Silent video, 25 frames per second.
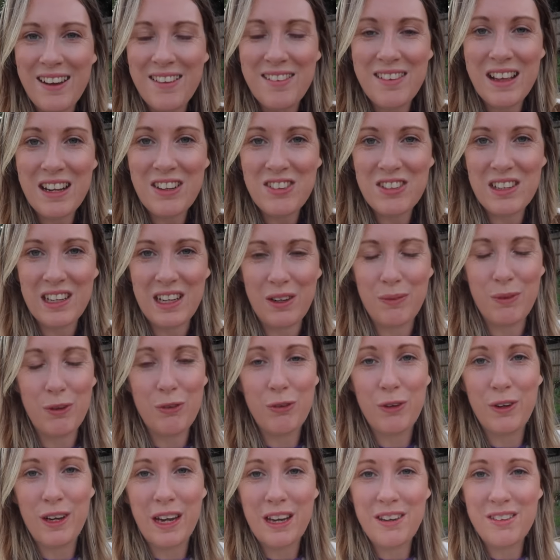essentially
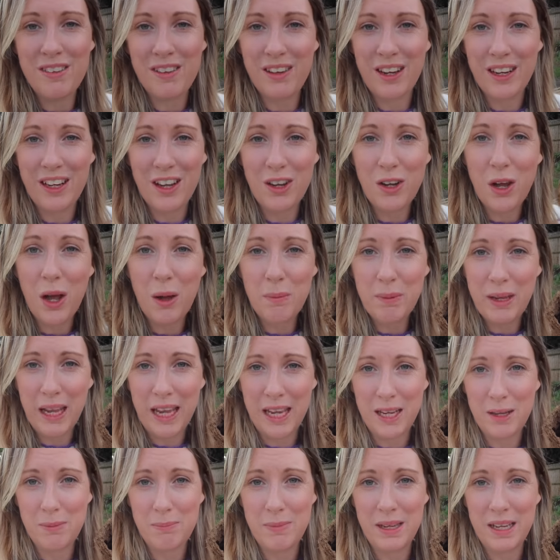we've created like a
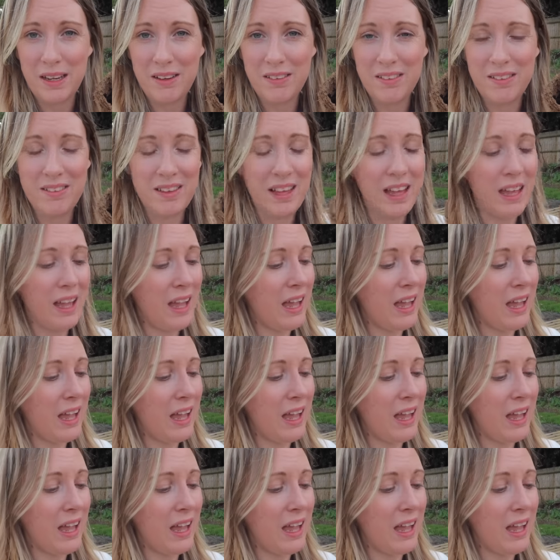cupcake mix.